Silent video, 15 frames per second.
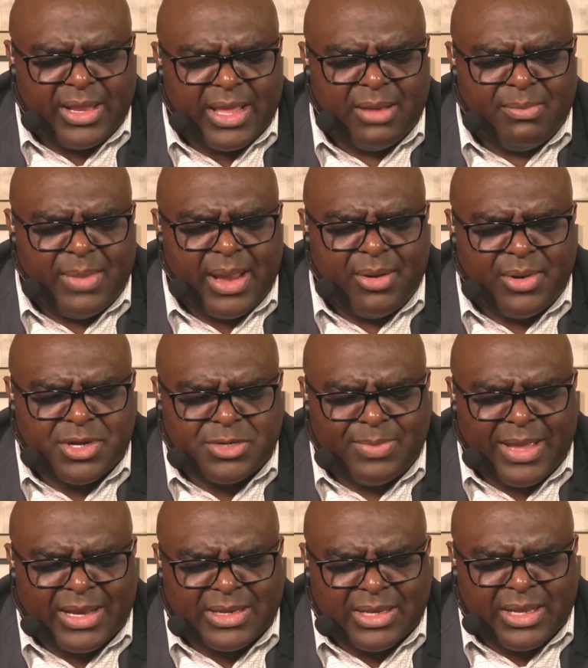that marriage
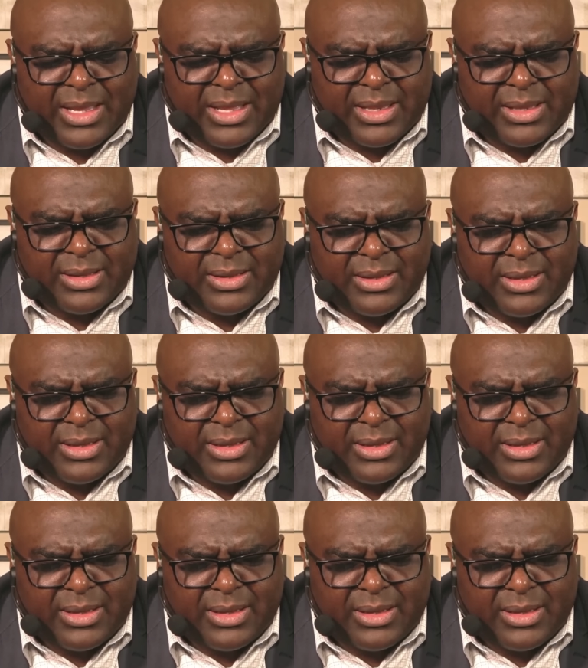back together.